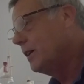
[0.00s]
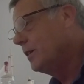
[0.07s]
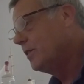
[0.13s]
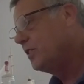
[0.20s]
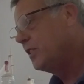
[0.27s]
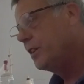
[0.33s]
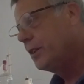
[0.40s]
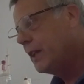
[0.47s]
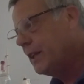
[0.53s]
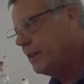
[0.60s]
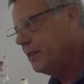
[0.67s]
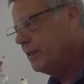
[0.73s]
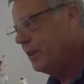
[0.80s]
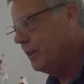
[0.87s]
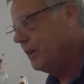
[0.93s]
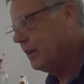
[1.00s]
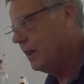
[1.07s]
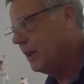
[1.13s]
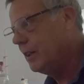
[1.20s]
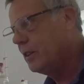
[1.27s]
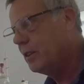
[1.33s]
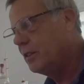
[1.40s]
so that
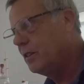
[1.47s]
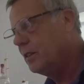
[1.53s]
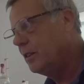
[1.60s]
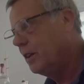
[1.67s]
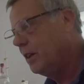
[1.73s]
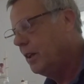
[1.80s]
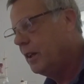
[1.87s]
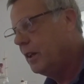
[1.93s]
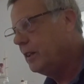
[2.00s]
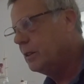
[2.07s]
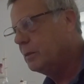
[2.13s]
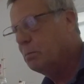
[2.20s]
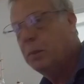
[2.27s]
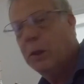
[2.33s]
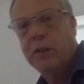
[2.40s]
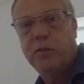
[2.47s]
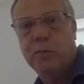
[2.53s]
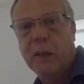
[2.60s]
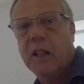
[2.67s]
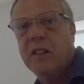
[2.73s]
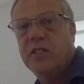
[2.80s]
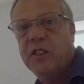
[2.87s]
I can, in
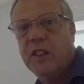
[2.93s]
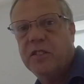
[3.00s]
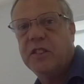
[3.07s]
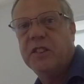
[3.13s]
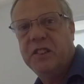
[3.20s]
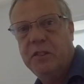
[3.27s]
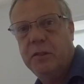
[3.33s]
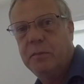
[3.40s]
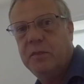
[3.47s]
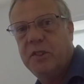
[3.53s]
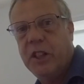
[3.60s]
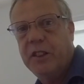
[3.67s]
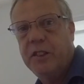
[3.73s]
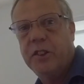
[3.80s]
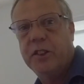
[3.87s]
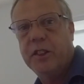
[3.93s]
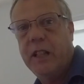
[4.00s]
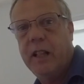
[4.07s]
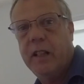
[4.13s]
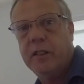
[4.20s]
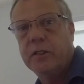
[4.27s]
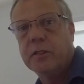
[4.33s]
post-processing, change the
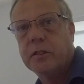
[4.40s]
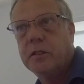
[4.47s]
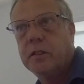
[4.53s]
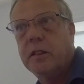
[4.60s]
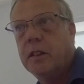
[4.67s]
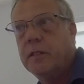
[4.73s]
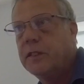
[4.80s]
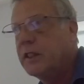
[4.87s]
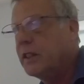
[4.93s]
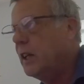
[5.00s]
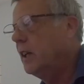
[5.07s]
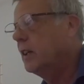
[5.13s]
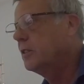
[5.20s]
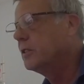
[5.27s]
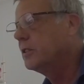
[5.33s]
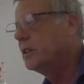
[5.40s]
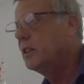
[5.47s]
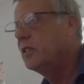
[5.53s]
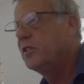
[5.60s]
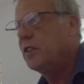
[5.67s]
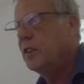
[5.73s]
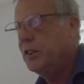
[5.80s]
angle of attack on
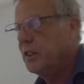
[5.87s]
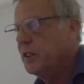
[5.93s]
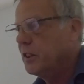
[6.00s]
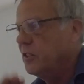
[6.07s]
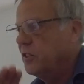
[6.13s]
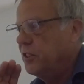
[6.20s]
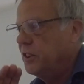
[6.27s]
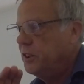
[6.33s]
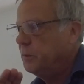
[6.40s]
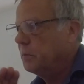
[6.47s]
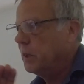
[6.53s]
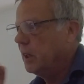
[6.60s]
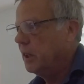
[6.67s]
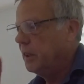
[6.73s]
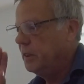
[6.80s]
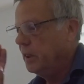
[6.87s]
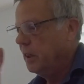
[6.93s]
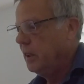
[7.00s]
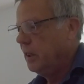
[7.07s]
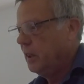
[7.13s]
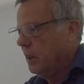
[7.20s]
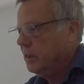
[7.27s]
this so you can see my
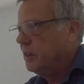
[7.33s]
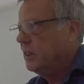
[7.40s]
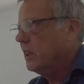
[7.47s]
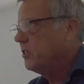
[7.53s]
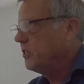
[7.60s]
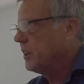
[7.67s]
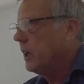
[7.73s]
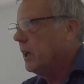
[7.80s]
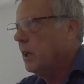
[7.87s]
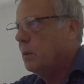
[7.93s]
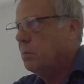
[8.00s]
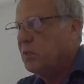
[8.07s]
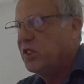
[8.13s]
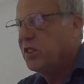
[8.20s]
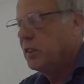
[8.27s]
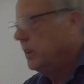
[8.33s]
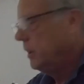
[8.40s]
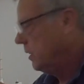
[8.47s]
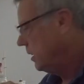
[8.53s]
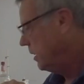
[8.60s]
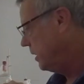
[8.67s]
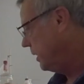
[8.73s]
desktops,
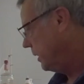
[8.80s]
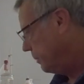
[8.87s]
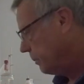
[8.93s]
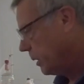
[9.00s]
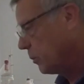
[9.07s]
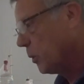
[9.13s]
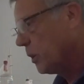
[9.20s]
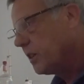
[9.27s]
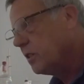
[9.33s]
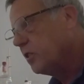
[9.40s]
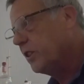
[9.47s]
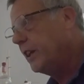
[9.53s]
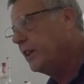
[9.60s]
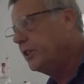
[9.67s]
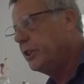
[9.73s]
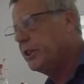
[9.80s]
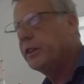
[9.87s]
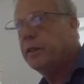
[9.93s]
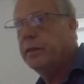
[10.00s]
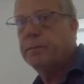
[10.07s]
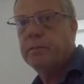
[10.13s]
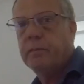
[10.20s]
my
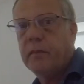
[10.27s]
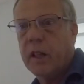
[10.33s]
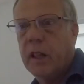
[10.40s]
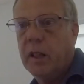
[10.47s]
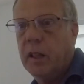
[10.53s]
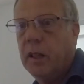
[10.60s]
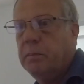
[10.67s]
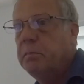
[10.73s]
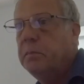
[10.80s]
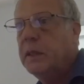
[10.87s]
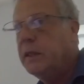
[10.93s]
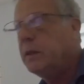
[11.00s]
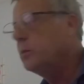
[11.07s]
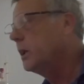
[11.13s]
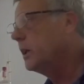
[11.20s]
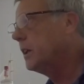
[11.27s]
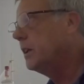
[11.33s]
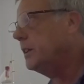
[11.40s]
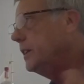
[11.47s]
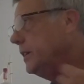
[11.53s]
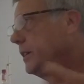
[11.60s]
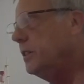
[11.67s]
workstation, and me when
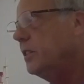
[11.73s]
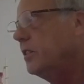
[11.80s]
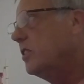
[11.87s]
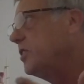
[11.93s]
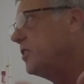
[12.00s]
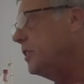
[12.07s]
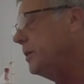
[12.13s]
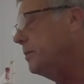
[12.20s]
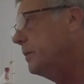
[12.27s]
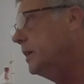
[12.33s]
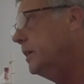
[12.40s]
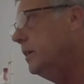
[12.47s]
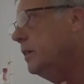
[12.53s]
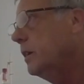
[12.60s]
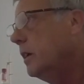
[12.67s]
I need you to see me.